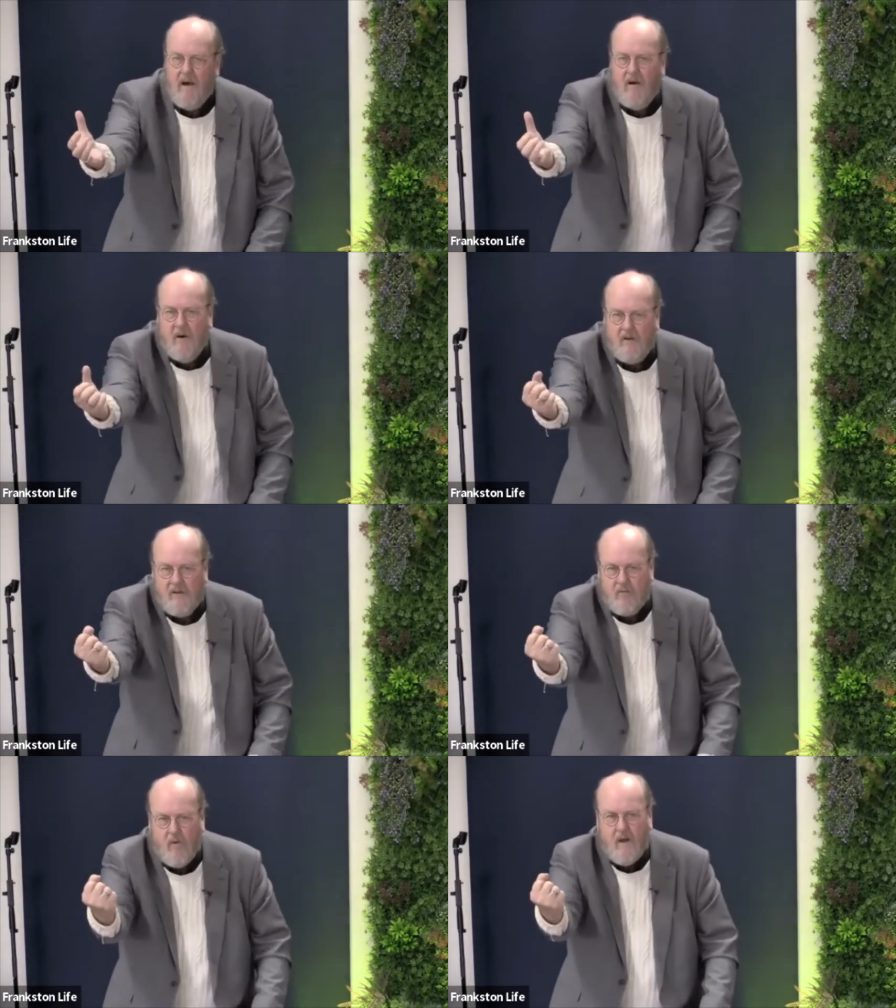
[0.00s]
oh, I
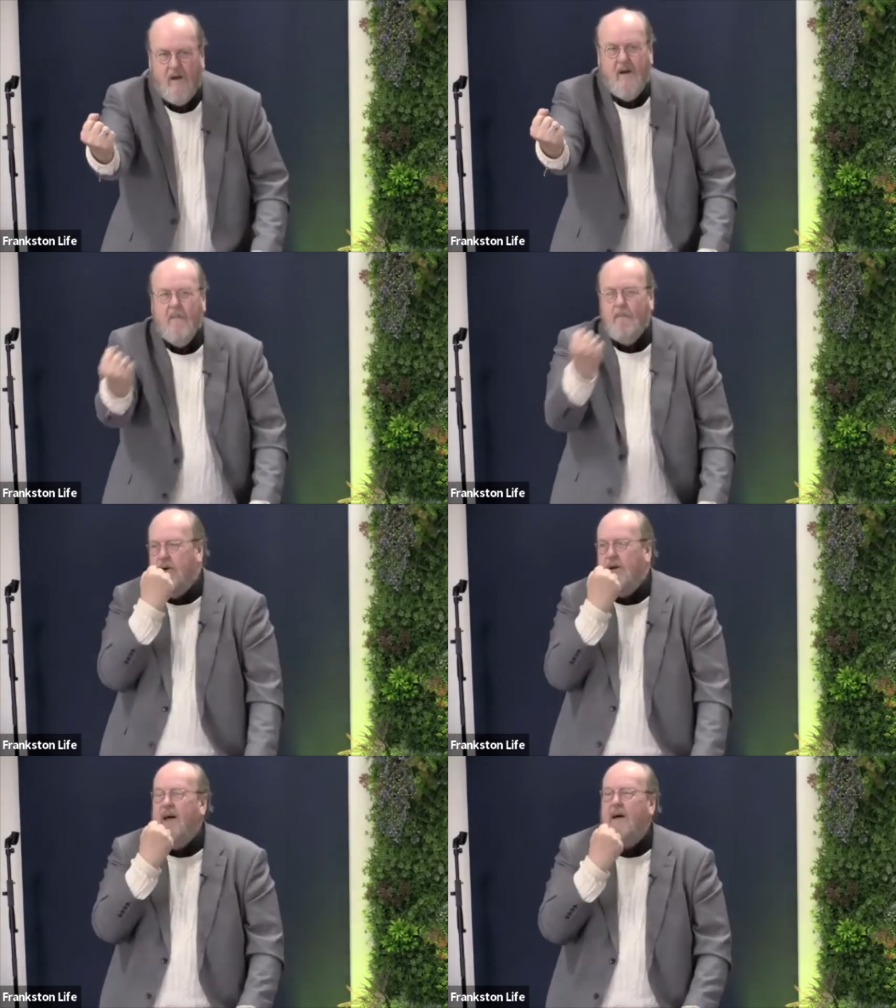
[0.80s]
just want to
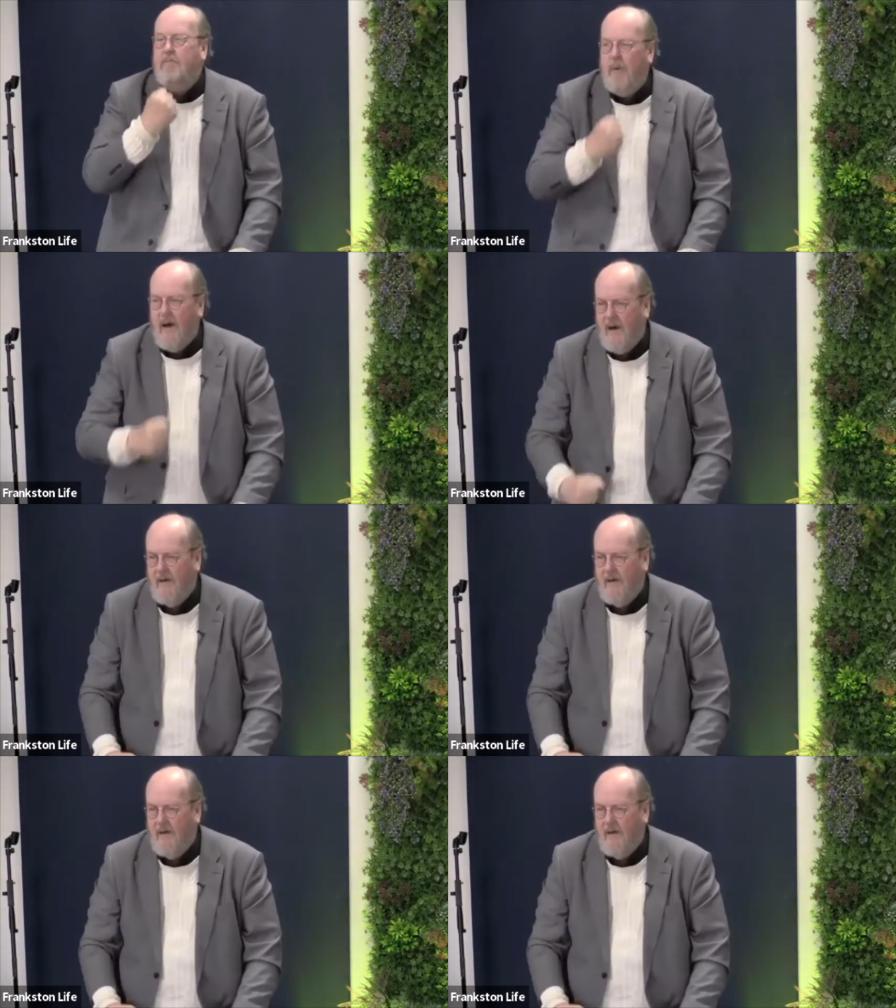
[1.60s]
bring that back?